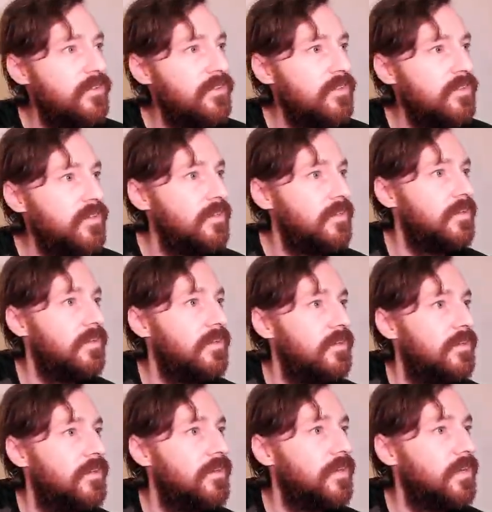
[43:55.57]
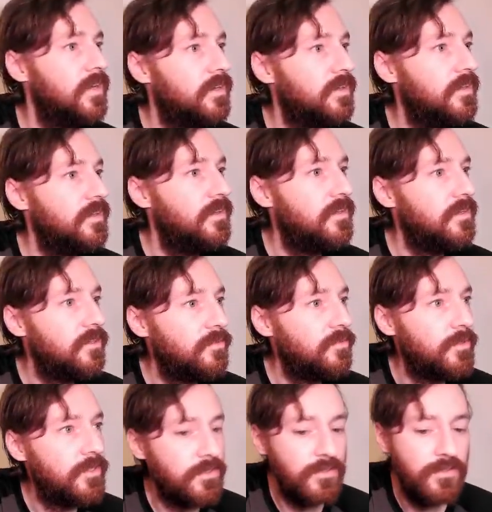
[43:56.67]
see under the text
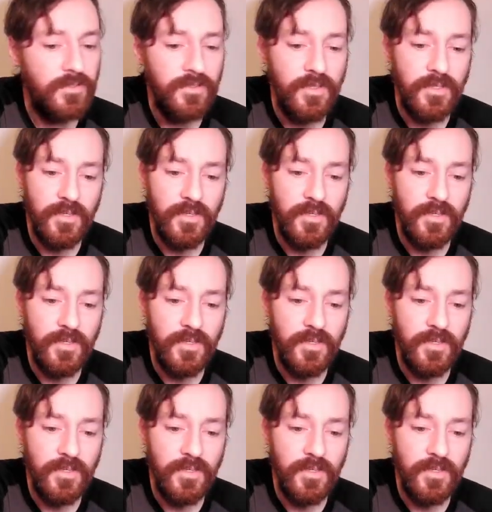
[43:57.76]
box.